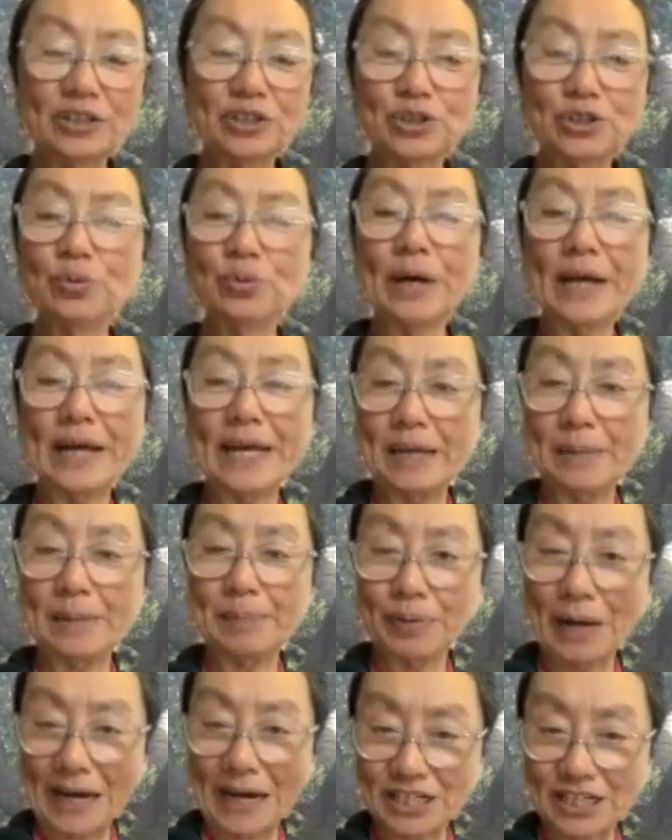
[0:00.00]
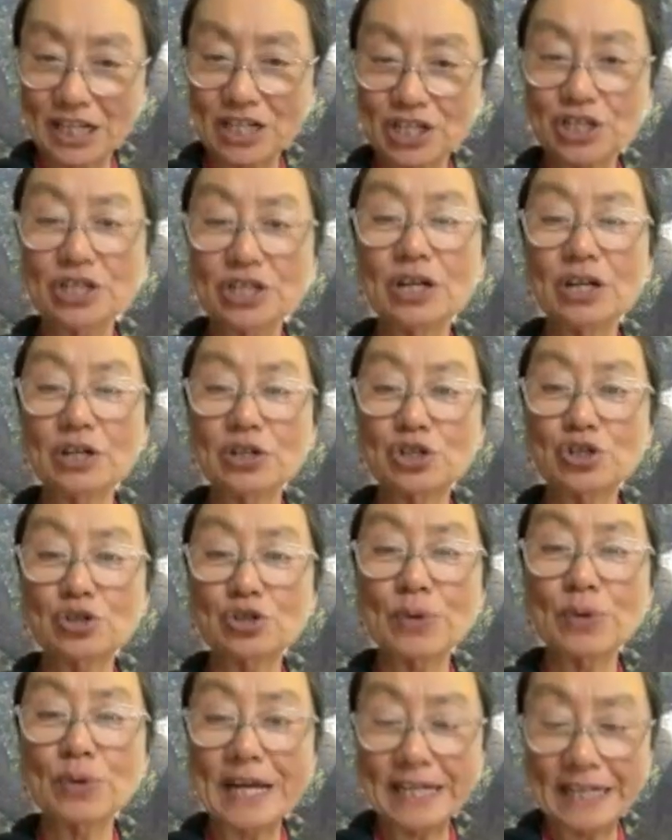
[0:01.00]
do a practitioner
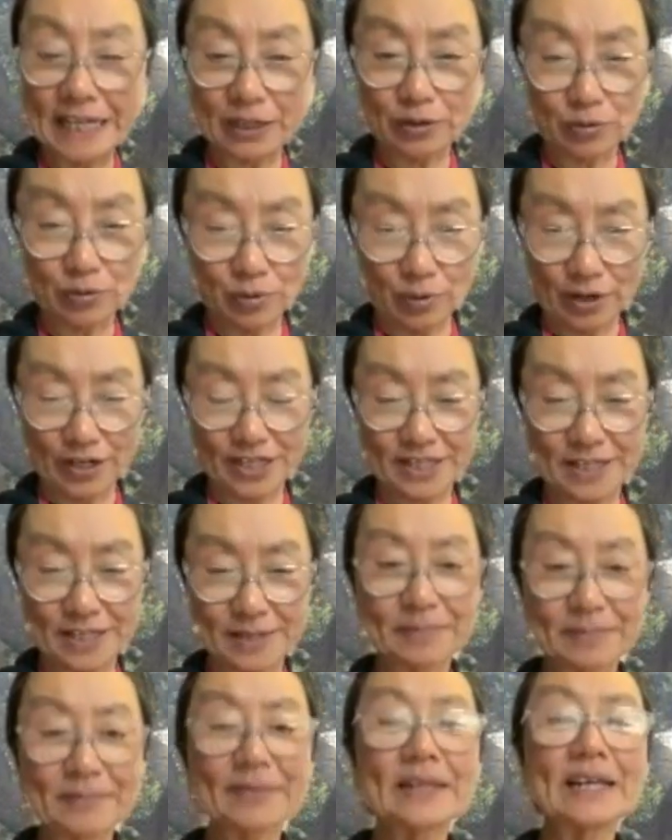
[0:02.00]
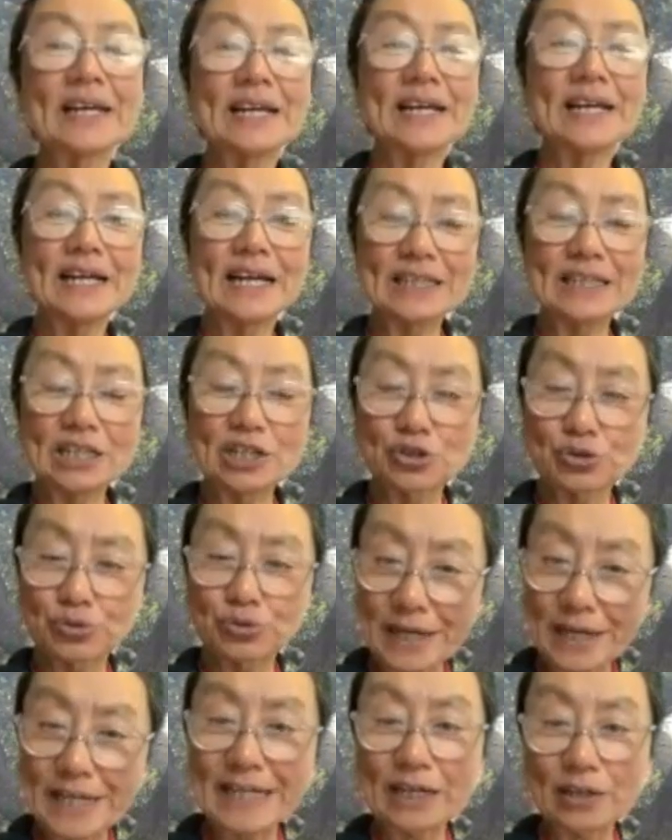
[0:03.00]
training course? And the
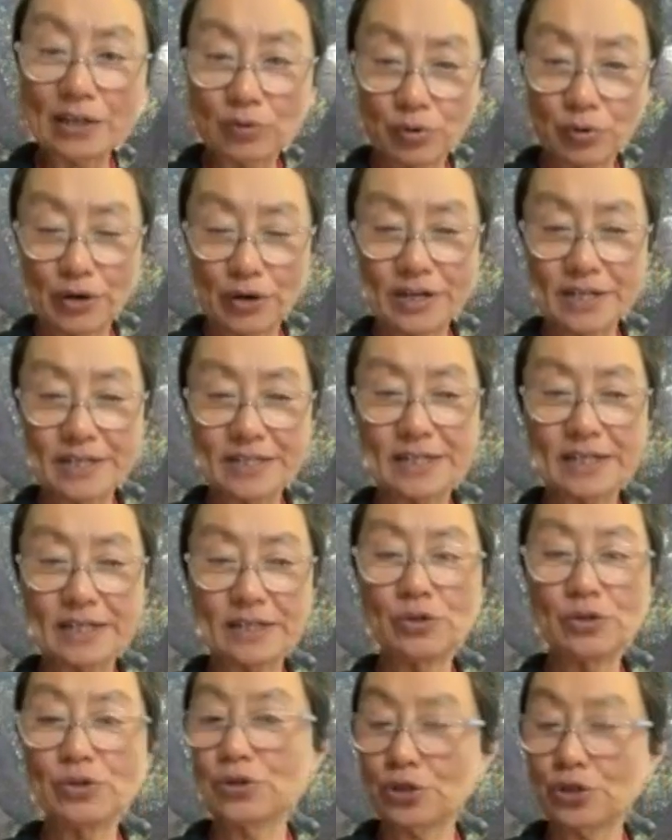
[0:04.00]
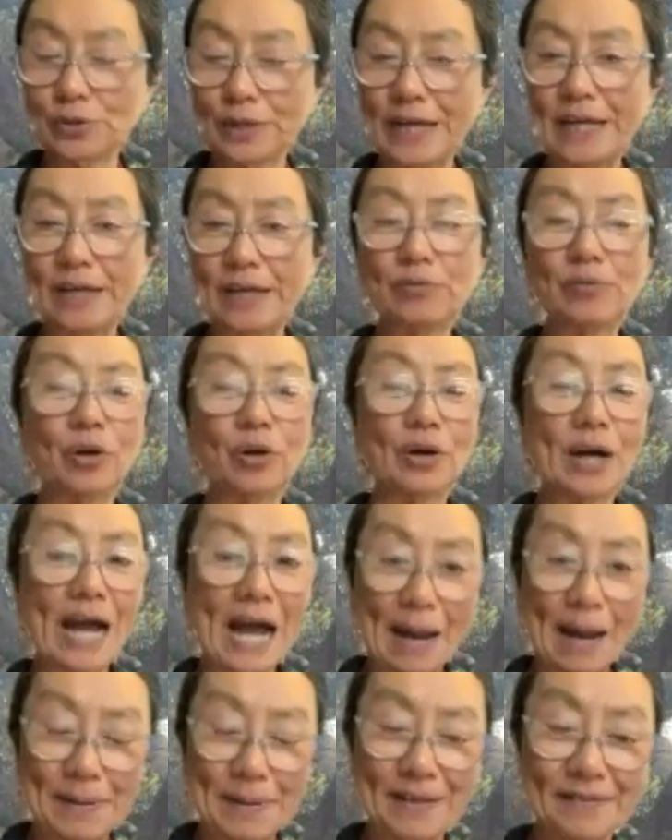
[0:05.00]
training course usually will
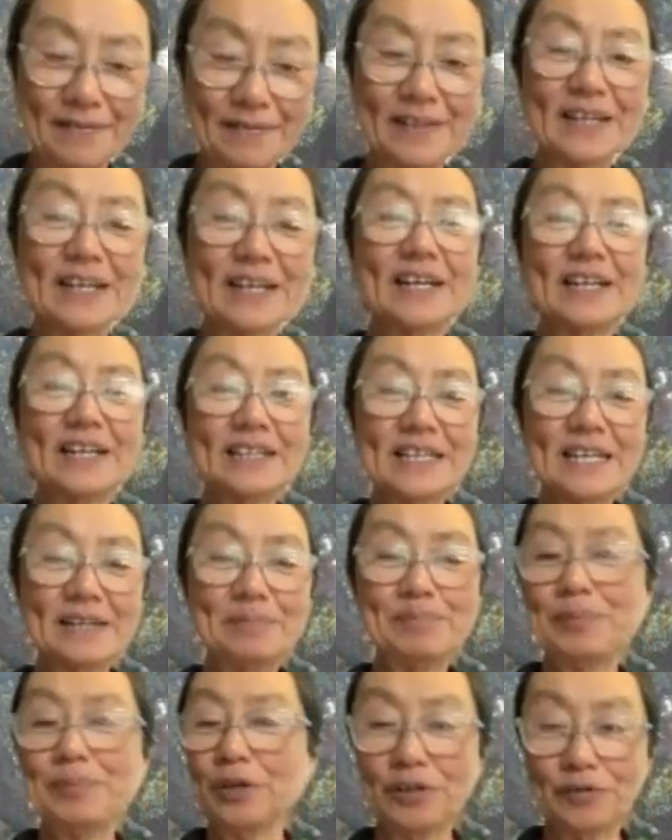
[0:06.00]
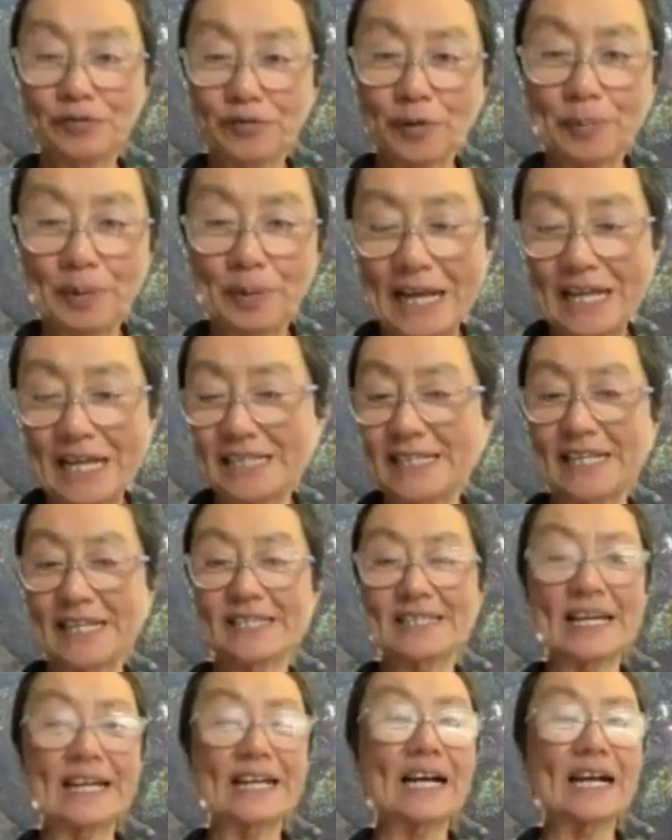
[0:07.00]
happen in beautiful
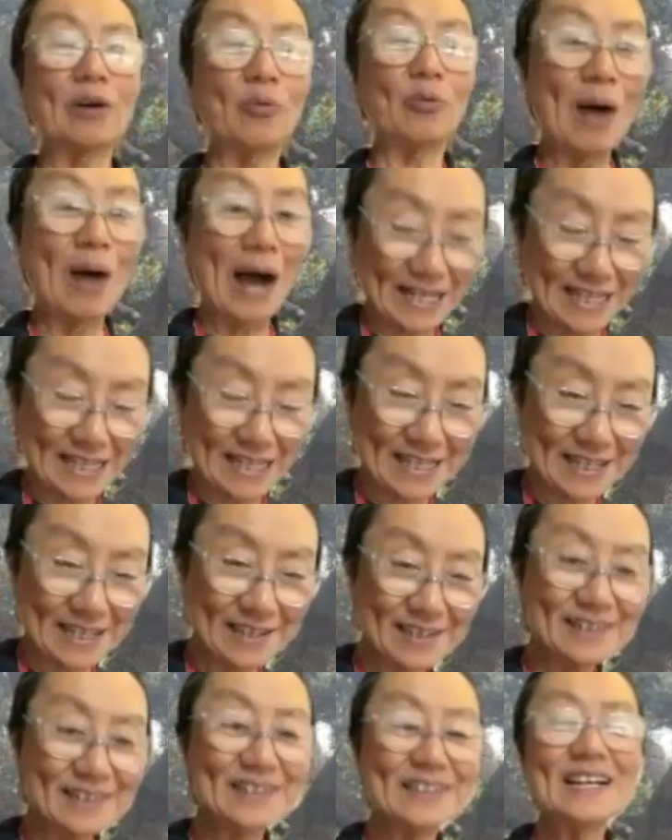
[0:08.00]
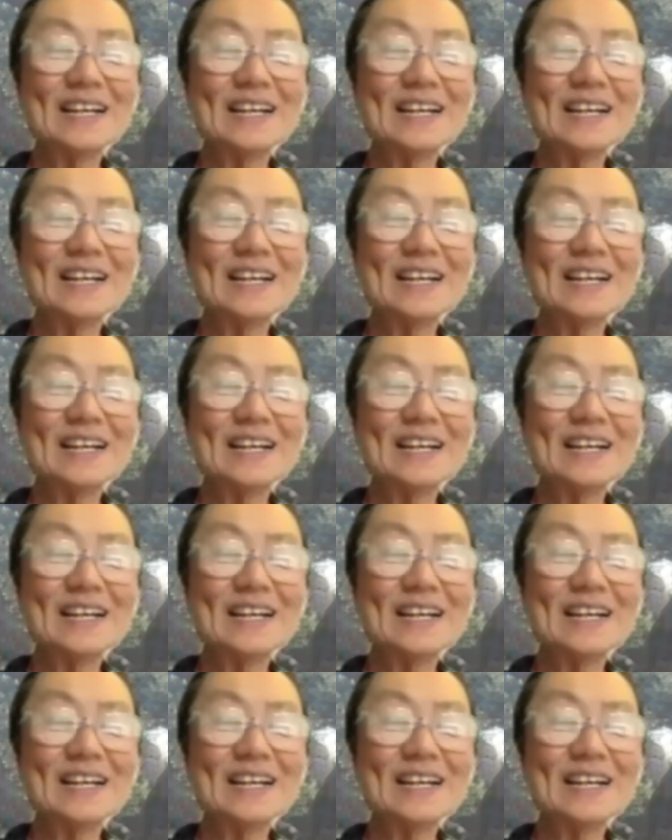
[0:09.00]
places like Hawaii